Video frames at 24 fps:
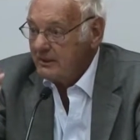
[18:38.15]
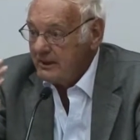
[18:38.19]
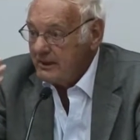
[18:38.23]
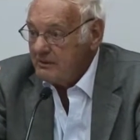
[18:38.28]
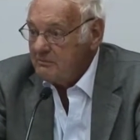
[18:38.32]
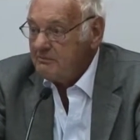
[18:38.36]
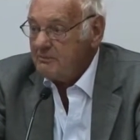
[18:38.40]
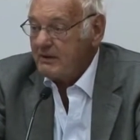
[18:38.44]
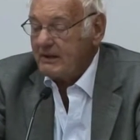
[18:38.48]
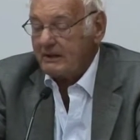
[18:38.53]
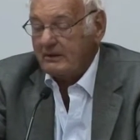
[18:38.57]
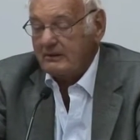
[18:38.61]

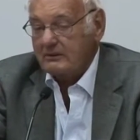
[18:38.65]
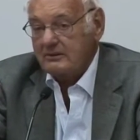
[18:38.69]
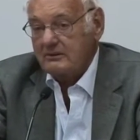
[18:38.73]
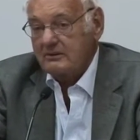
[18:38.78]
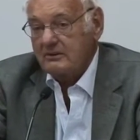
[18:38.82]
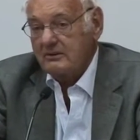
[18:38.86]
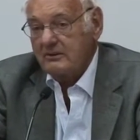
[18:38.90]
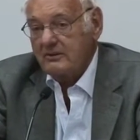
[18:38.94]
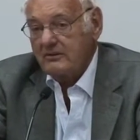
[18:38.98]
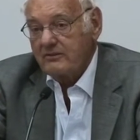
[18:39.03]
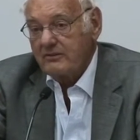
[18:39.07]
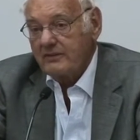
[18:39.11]

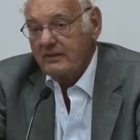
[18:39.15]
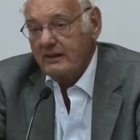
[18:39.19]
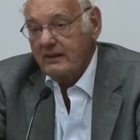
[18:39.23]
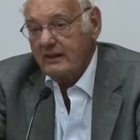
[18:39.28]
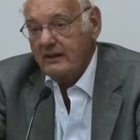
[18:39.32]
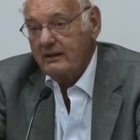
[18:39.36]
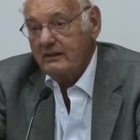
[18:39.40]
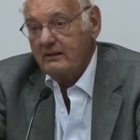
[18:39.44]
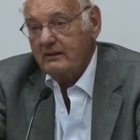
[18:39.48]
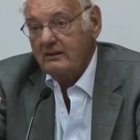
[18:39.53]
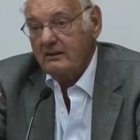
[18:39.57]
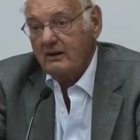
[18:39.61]
impact
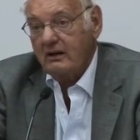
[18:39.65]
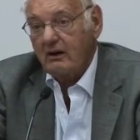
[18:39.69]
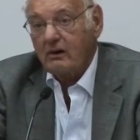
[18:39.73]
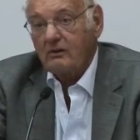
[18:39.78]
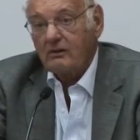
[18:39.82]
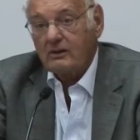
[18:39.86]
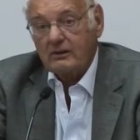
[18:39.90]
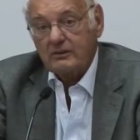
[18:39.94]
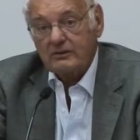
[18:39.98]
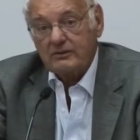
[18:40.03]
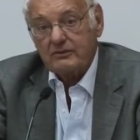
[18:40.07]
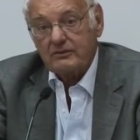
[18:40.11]
in
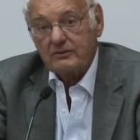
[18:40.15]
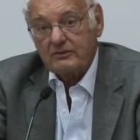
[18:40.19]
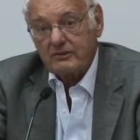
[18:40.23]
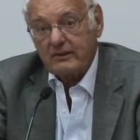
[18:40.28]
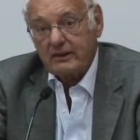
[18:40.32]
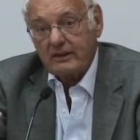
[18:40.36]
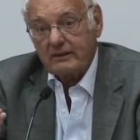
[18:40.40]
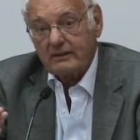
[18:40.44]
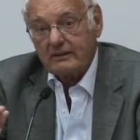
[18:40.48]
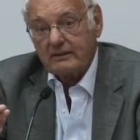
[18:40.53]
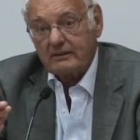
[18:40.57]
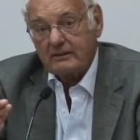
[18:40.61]
our
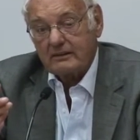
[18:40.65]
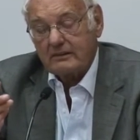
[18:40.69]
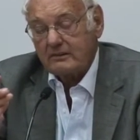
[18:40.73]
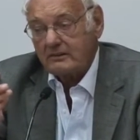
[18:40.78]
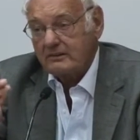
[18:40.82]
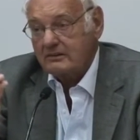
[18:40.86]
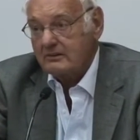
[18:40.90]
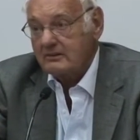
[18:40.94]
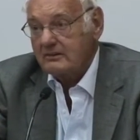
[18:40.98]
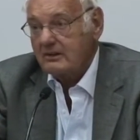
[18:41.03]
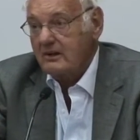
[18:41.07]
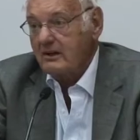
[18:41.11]

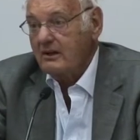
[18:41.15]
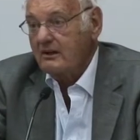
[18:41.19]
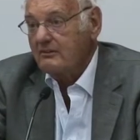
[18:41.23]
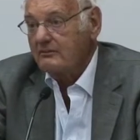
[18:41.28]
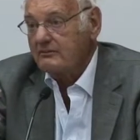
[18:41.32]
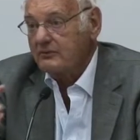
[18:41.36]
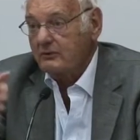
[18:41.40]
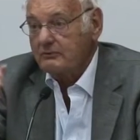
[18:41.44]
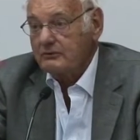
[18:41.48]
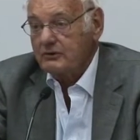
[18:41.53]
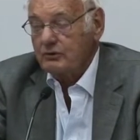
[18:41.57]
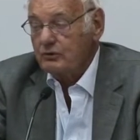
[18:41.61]
societies,
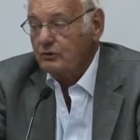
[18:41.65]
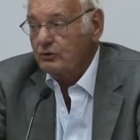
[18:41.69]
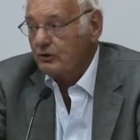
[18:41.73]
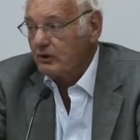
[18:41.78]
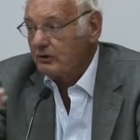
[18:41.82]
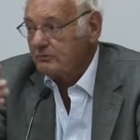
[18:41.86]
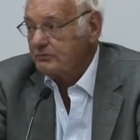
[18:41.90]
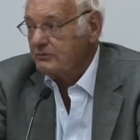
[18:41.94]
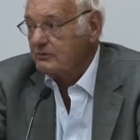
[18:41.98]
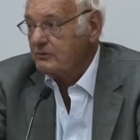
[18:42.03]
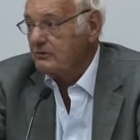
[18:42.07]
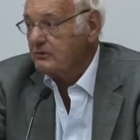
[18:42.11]
from
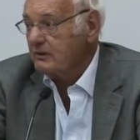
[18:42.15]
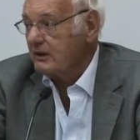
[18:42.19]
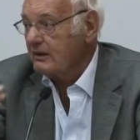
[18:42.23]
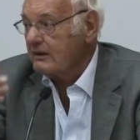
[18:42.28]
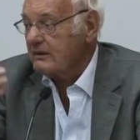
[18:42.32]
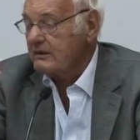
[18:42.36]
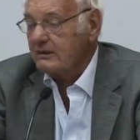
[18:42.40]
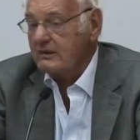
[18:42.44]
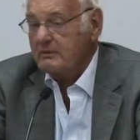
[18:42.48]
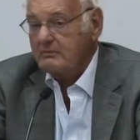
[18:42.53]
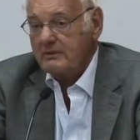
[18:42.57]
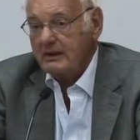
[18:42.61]
Europe to
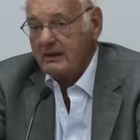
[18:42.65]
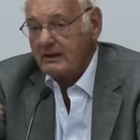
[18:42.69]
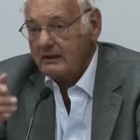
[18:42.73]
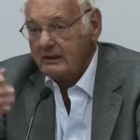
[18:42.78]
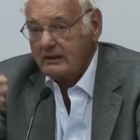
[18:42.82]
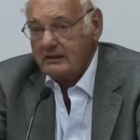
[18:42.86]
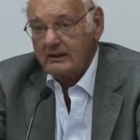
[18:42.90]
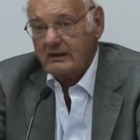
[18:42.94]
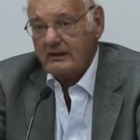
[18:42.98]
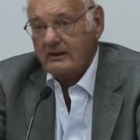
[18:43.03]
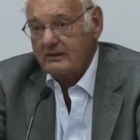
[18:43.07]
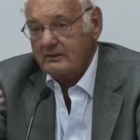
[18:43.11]
Latin
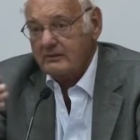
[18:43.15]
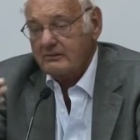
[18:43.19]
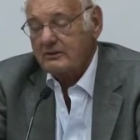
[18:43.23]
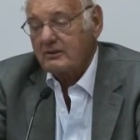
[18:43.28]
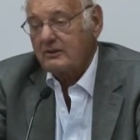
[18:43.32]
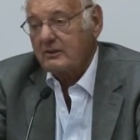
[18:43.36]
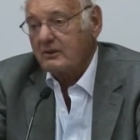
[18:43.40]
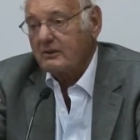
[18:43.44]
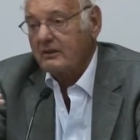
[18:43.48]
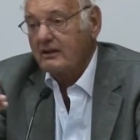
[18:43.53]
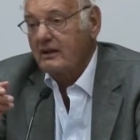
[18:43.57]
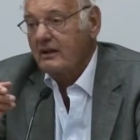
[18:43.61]
America and
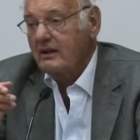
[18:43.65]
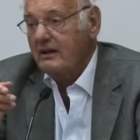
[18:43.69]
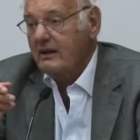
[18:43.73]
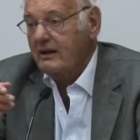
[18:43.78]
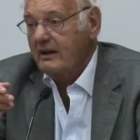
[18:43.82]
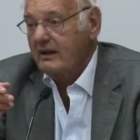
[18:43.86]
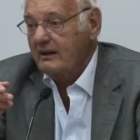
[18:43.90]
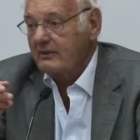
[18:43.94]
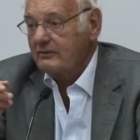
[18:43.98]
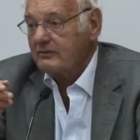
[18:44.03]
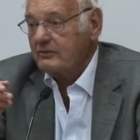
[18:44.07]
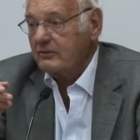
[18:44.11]
so on
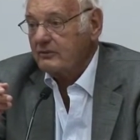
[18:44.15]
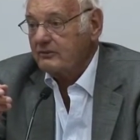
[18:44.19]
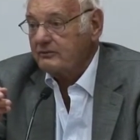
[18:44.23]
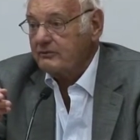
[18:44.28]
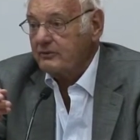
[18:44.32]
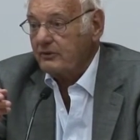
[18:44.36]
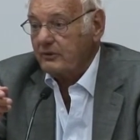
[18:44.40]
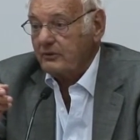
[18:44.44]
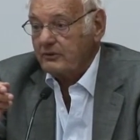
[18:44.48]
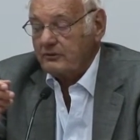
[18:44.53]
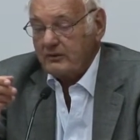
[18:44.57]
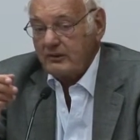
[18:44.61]
and so
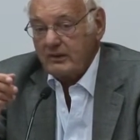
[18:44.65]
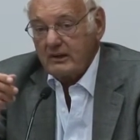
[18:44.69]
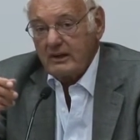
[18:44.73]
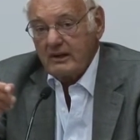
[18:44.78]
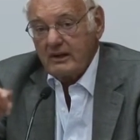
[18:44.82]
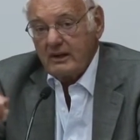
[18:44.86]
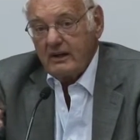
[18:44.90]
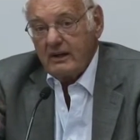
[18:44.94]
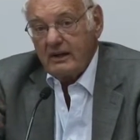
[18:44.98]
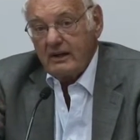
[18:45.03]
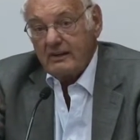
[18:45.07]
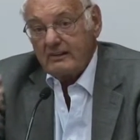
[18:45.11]
forth.
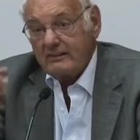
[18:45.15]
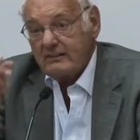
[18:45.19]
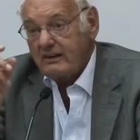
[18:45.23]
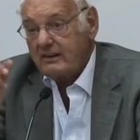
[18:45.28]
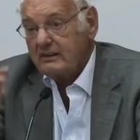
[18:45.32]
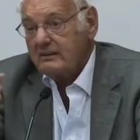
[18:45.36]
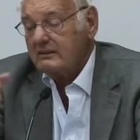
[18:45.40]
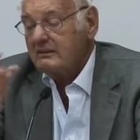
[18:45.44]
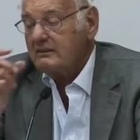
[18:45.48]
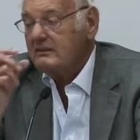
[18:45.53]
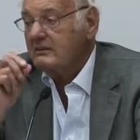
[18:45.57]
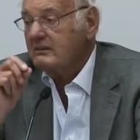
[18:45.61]
And
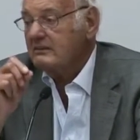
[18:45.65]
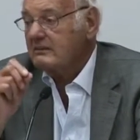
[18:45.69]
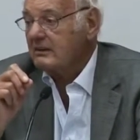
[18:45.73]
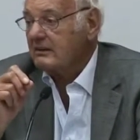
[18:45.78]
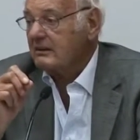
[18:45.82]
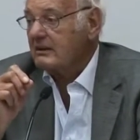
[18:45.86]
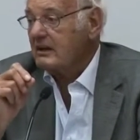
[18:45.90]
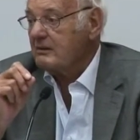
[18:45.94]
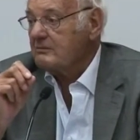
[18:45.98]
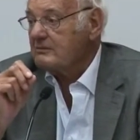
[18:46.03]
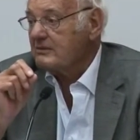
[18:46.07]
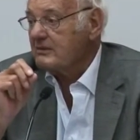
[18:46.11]
then
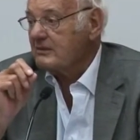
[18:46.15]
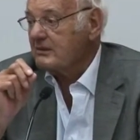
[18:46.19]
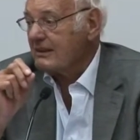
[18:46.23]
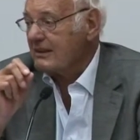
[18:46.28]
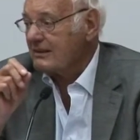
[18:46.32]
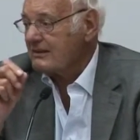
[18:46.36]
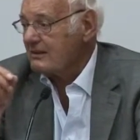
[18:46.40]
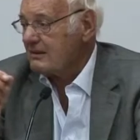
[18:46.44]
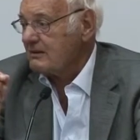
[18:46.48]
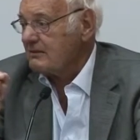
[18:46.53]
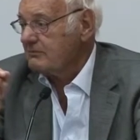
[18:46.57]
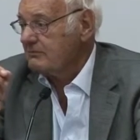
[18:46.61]
there comes
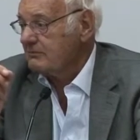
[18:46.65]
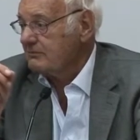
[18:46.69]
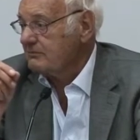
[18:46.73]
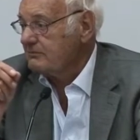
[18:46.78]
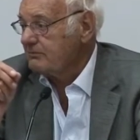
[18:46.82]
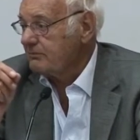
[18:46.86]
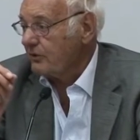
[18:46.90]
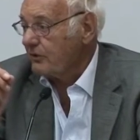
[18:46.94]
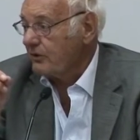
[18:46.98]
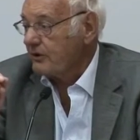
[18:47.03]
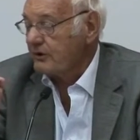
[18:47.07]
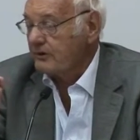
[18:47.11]
another
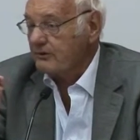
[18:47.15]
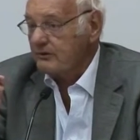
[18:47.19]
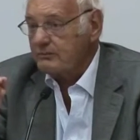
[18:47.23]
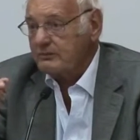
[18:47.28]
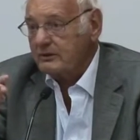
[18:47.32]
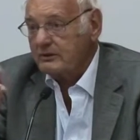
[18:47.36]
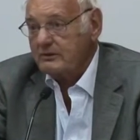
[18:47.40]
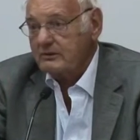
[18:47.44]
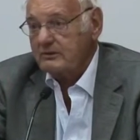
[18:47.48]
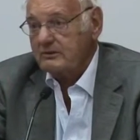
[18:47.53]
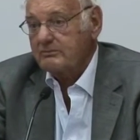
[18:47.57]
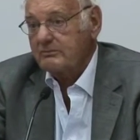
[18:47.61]
point
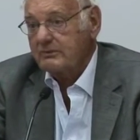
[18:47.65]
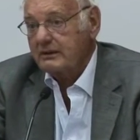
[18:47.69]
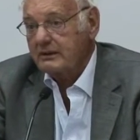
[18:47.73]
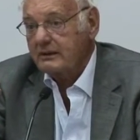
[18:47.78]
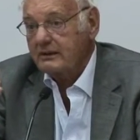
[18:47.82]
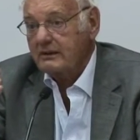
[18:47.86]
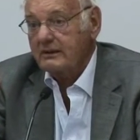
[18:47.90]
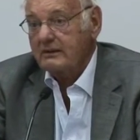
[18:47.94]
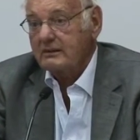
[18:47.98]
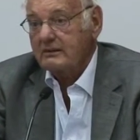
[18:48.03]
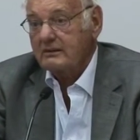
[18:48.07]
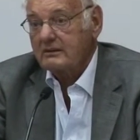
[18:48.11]
which
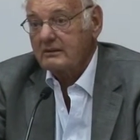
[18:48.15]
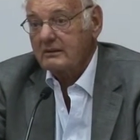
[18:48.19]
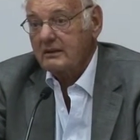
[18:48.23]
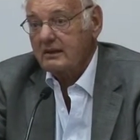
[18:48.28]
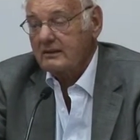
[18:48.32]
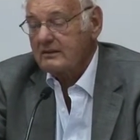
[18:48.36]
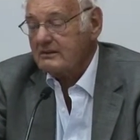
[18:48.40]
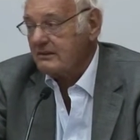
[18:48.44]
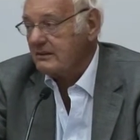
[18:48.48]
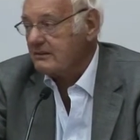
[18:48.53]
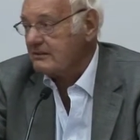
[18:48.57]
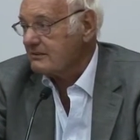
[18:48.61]
Birgit and
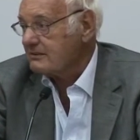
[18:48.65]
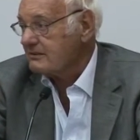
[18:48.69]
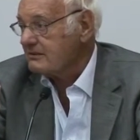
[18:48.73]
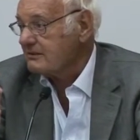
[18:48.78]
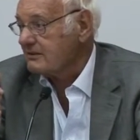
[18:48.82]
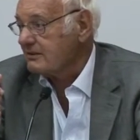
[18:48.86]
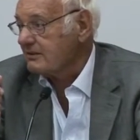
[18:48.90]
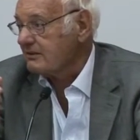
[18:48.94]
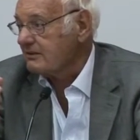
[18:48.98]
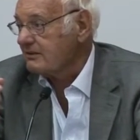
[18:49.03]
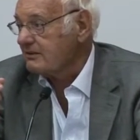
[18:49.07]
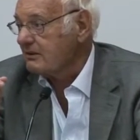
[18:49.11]

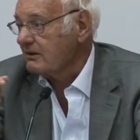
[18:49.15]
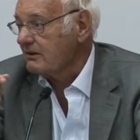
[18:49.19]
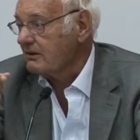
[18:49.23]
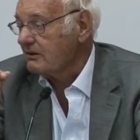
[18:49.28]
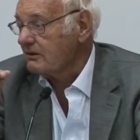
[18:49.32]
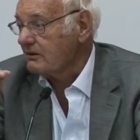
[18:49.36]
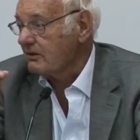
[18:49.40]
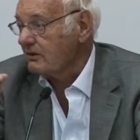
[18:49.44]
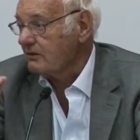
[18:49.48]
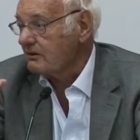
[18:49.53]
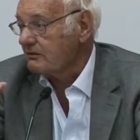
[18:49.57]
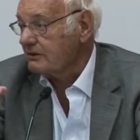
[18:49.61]
others
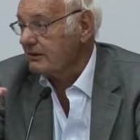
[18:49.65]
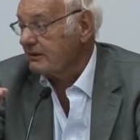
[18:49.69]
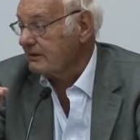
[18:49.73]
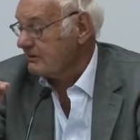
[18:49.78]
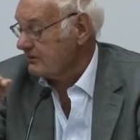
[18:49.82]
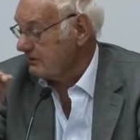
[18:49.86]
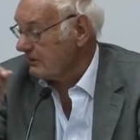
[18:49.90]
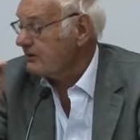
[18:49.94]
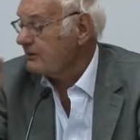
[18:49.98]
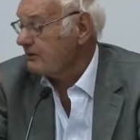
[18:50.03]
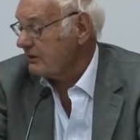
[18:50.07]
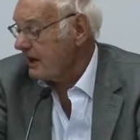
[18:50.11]
uh, already
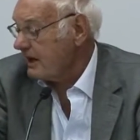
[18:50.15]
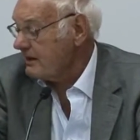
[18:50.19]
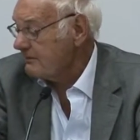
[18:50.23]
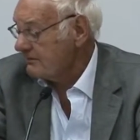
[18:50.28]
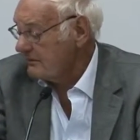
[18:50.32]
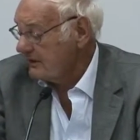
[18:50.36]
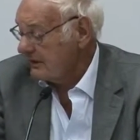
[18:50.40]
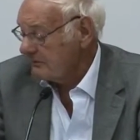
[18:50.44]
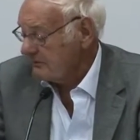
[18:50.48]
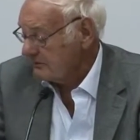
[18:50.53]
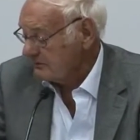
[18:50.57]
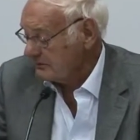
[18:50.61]
said.
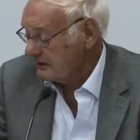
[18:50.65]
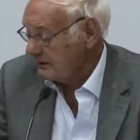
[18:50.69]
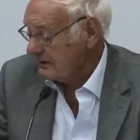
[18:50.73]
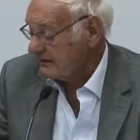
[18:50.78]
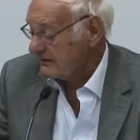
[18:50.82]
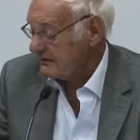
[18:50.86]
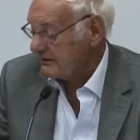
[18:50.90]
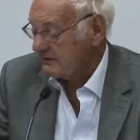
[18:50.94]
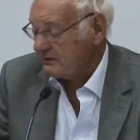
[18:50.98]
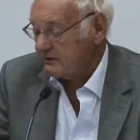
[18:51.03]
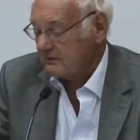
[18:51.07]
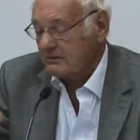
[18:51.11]
I'm, I'm
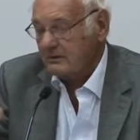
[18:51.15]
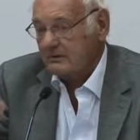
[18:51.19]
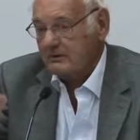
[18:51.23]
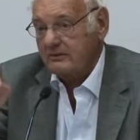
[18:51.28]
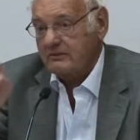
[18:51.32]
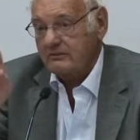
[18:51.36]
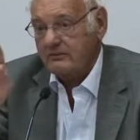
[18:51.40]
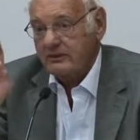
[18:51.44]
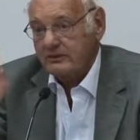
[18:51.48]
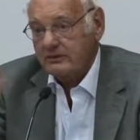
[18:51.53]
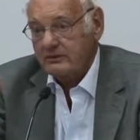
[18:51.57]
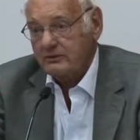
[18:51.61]
really
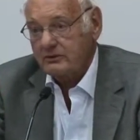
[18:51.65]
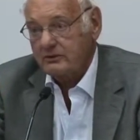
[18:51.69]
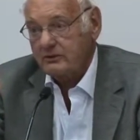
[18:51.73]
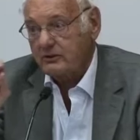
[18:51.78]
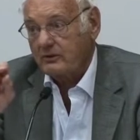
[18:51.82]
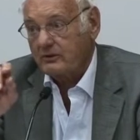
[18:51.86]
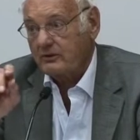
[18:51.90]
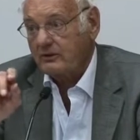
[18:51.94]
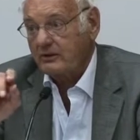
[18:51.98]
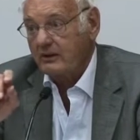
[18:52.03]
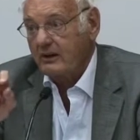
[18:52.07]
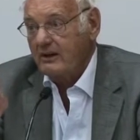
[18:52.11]
very
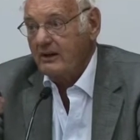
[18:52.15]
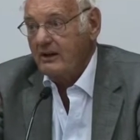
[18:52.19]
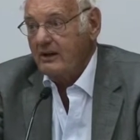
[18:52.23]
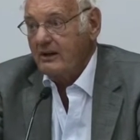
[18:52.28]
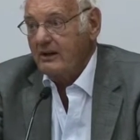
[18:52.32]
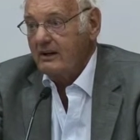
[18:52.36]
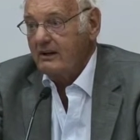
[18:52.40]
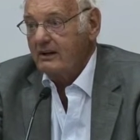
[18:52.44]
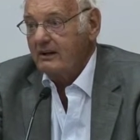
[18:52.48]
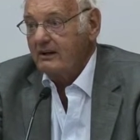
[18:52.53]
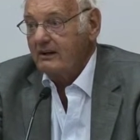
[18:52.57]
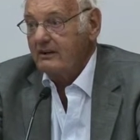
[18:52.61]
short.
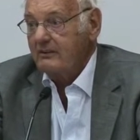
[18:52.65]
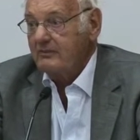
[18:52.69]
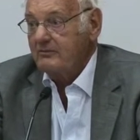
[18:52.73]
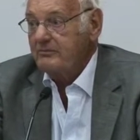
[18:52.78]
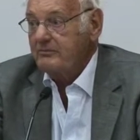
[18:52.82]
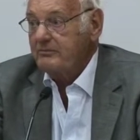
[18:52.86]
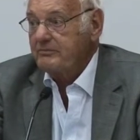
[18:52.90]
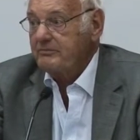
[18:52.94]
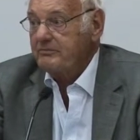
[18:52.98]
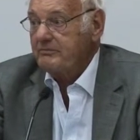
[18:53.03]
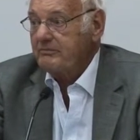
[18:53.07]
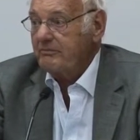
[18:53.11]

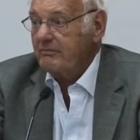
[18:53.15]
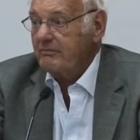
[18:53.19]
Um,